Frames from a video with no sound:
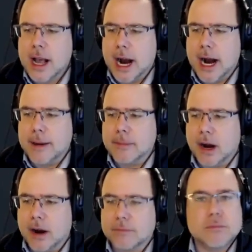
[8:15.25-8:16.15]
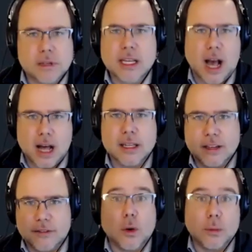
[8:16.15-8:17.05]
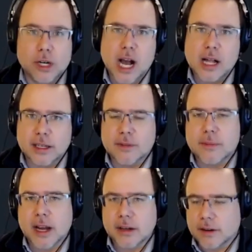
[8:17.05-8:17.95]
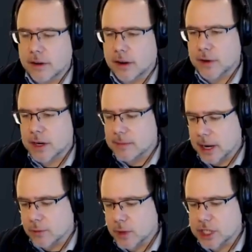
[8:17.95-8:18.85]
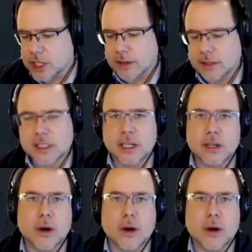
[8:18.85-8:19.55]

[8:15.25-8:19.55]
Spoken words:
A former colleague of mine, and a friend of mine reached out and said,